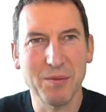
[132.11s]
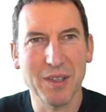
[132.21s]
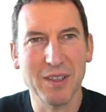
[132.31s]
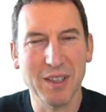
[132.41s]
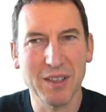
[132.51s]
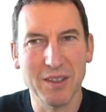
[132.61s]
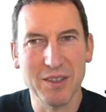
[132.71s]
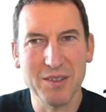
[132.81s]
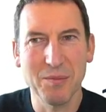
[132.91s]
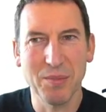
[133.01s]
whether they
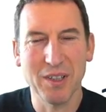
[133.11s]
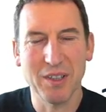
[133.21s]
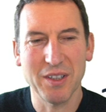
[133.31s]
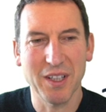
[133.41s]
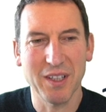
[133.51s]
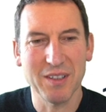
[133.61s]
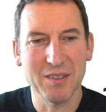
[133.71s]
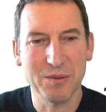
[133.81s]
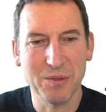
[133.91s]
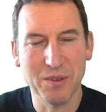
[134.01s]
are simple
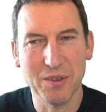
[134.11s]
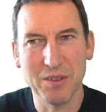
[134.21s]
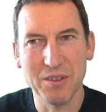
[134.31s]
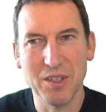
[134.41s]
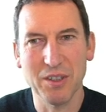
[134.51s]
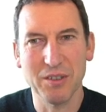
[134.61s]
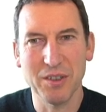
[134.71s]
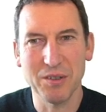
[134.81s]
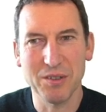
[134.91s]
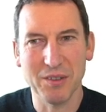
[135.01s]
RNNs or
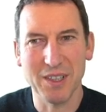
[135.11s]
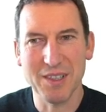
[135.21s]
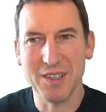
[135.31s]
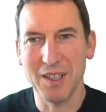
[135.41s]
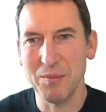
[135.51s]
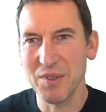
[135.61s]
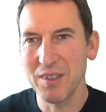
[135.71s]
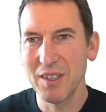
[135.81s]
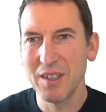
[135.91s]
GRUs or LSTMs.